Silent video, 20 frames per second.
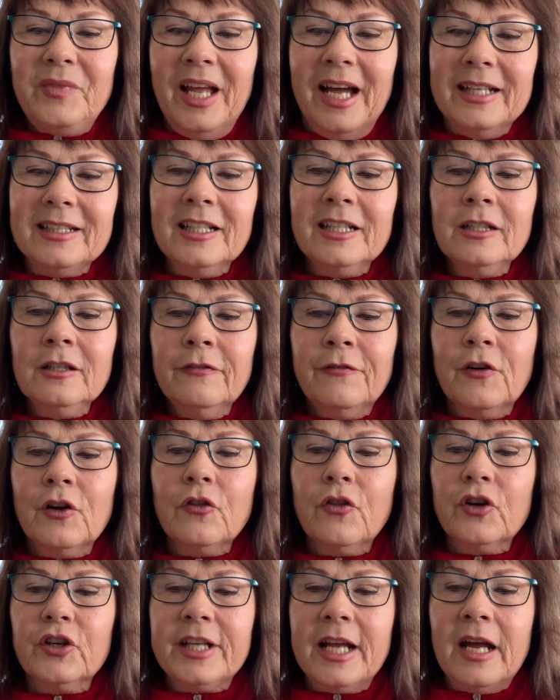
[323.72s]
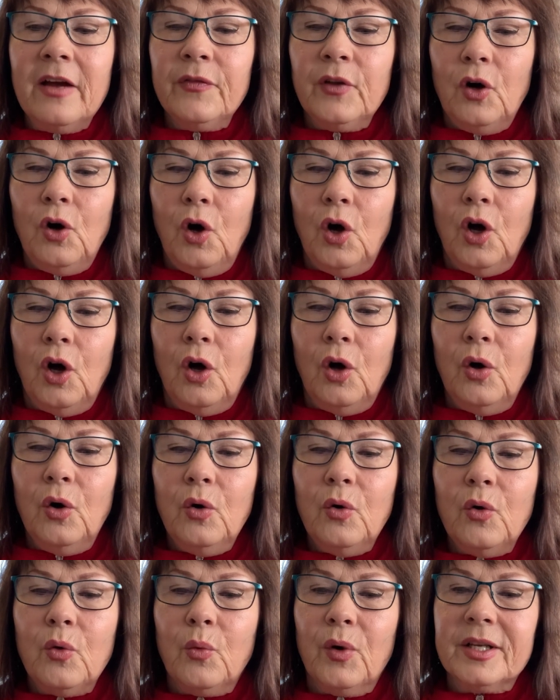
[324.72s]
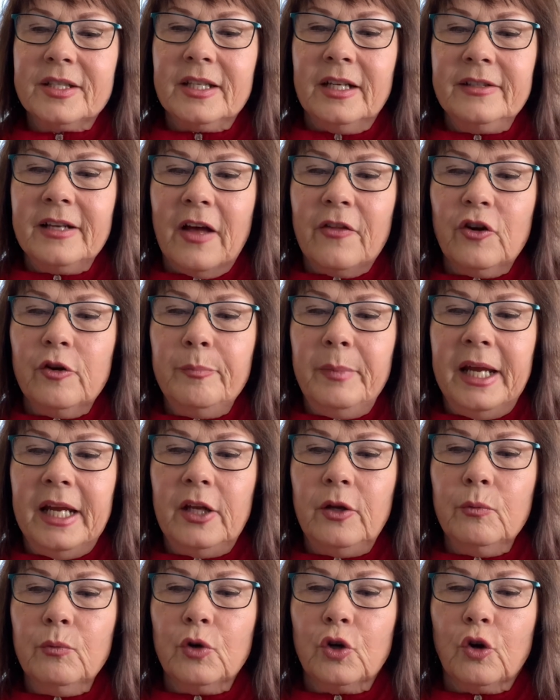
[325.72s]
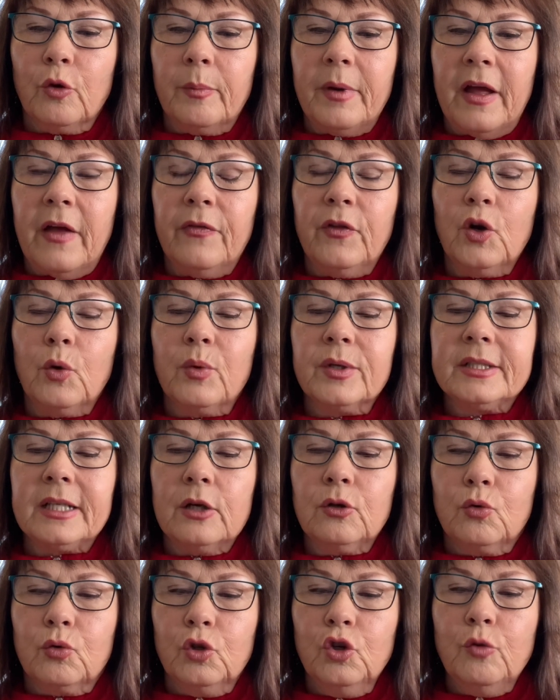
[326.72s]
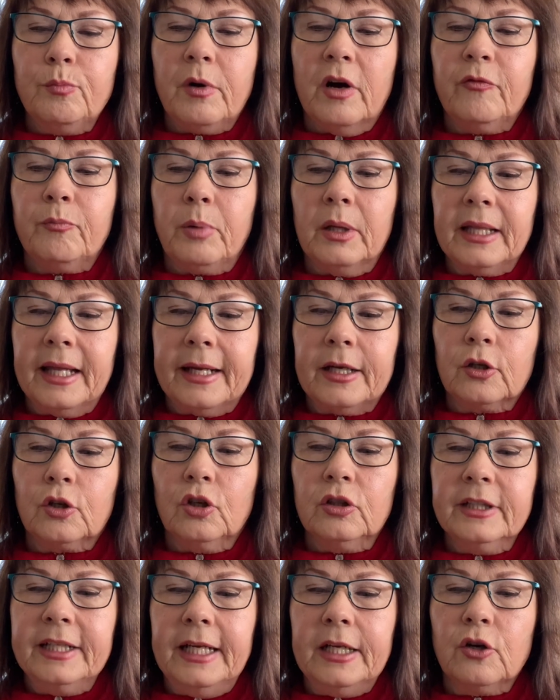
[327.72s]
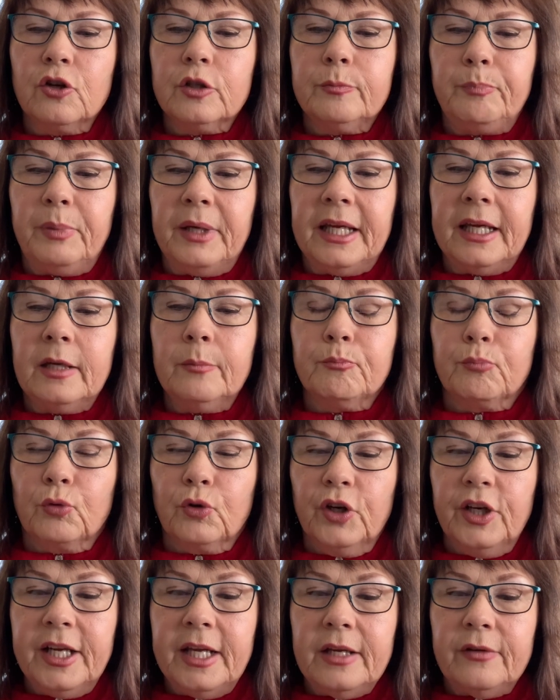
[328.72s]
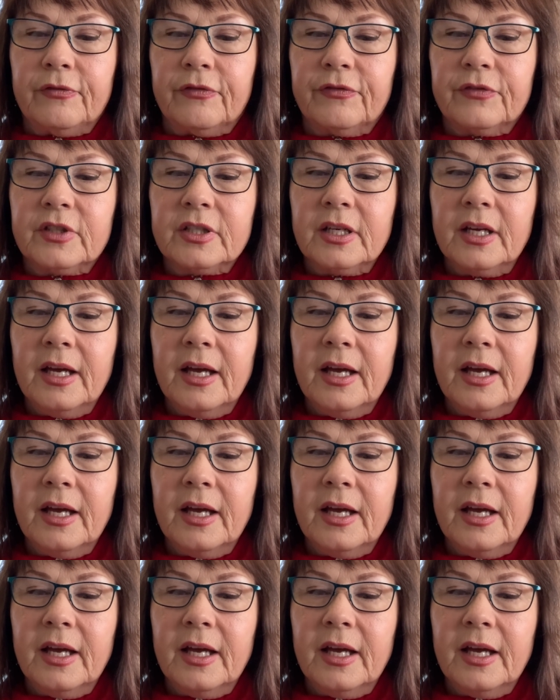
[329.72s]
A little further down the hall was another meeting room, and there was a group of political leaders being briefed